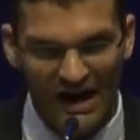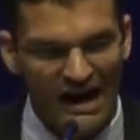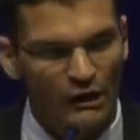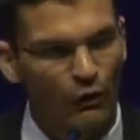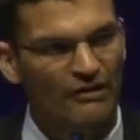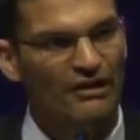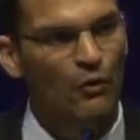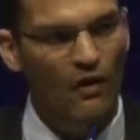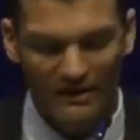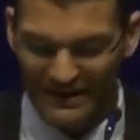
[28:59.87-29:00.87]
According to
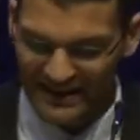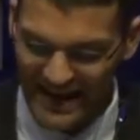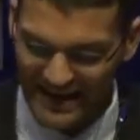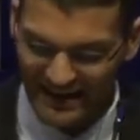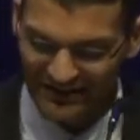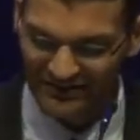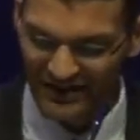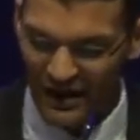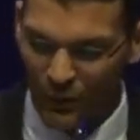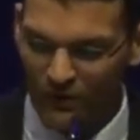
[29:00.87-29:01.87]
quantum
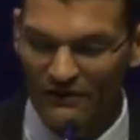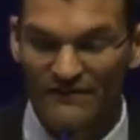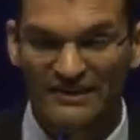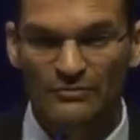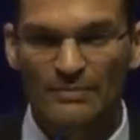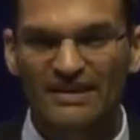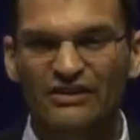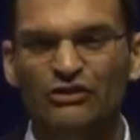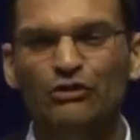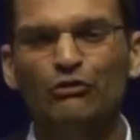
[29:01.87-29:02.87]
mechanics, while events may be
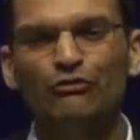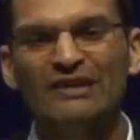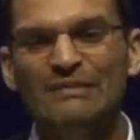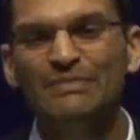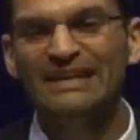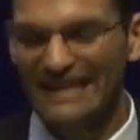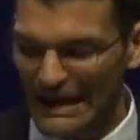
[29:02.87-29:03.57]
extremely